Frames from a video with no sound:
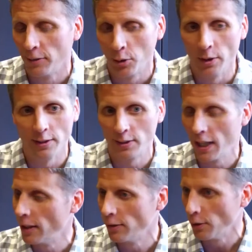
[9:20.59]
couldn't
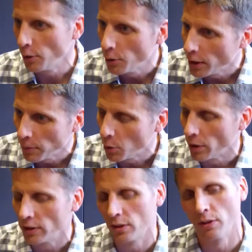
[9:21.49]
stand to do
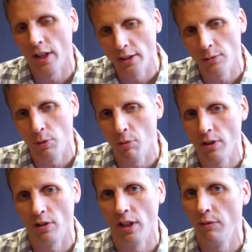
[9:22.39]
anymore. So we
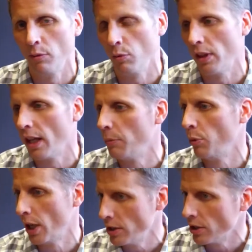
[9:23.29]
want you to leave you with that
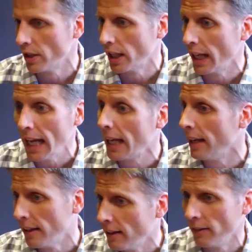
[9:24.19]
impression that, hey,
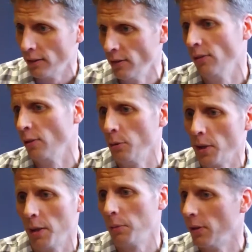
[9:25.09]
this is an
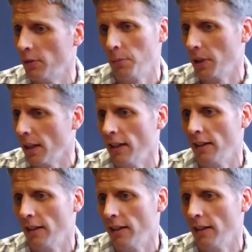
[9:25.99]
okay place to be.